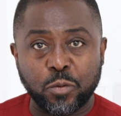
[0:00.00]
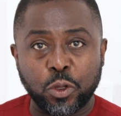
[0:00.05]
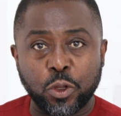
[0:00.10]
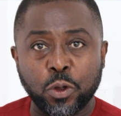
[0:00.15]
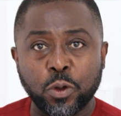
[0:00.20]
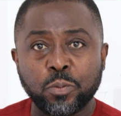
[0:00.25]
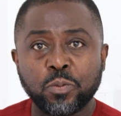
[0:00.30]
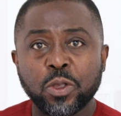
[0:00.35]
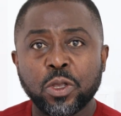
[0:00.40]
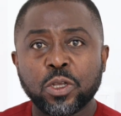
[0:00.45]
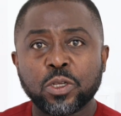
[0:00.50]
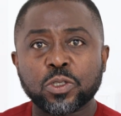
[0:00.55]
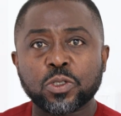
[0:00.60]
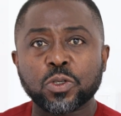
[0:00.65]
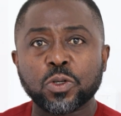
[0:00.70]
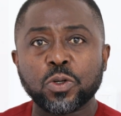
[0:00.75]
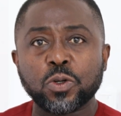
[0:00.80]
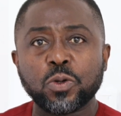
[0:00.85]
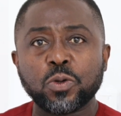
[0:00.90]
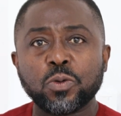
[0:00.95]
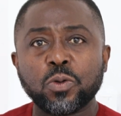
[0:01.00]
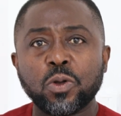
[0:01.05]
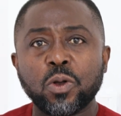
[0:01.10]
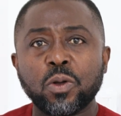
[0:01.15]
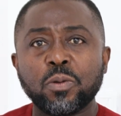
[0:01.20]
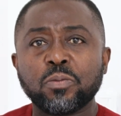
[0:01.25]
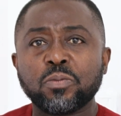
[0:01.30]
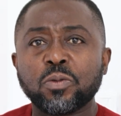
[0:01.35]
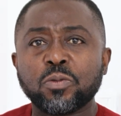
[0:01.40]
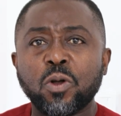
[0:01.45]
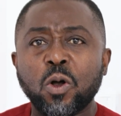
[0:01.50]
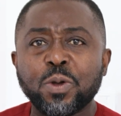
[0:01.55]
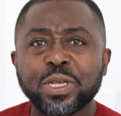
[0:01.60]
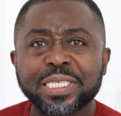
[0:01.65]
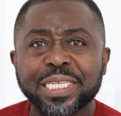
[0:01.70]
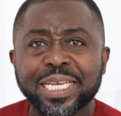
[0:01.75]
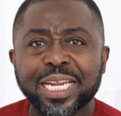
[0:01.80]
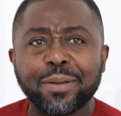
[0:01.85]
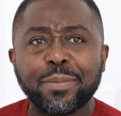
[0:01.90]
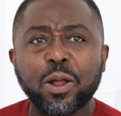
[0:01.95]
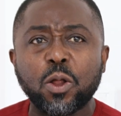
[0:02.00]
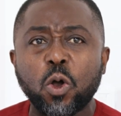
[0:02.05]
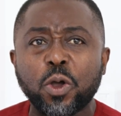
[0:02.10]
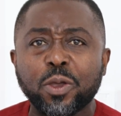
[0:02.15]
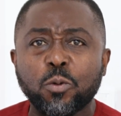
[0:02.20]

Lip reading: You know, so always thinking about,